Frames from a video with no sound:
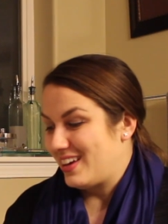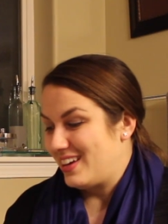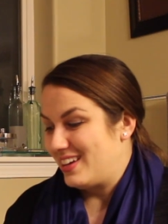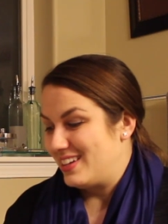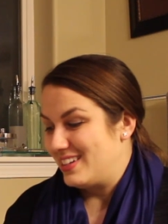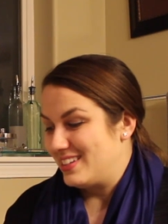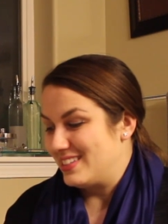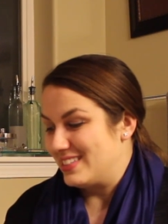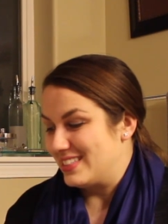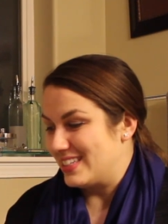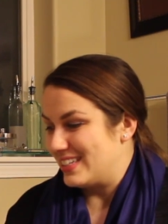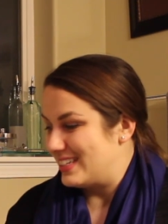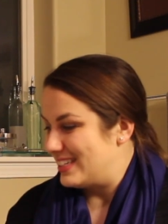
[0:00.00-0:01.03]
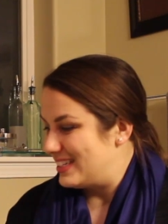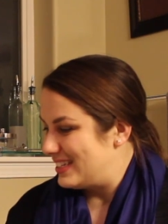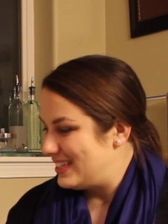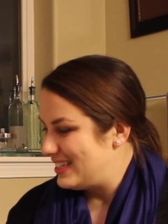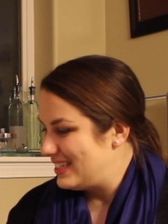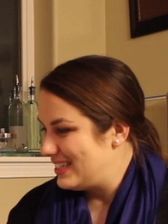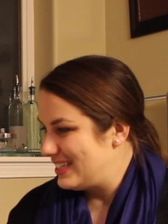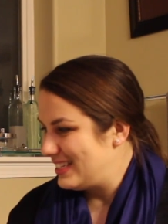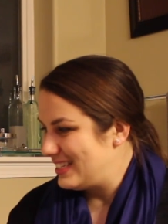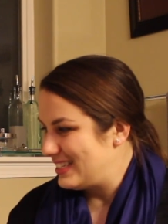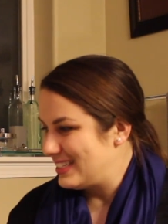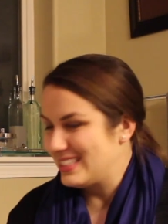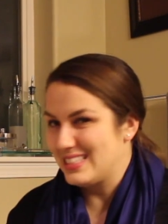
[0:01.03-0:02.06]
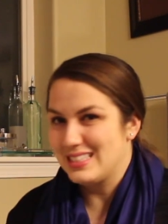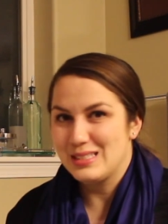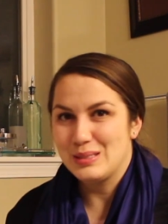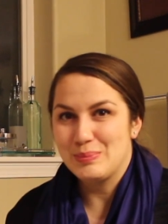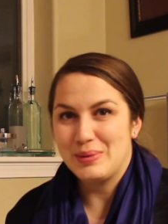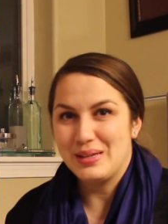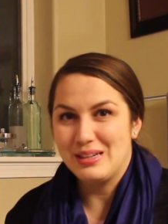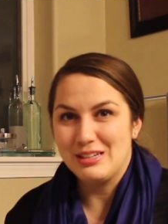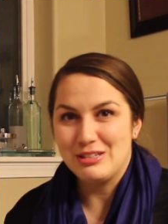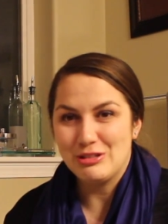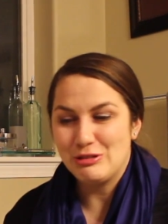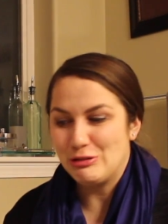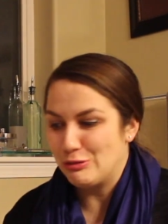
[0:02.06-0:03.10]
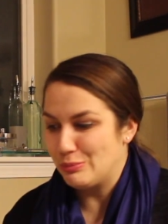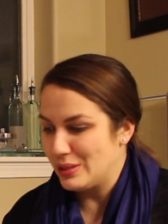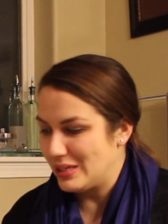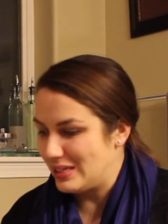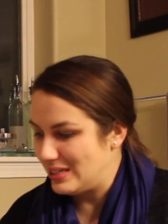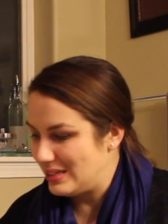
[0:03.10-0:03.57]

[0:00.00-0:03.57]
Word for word: and uh, spit in a tube.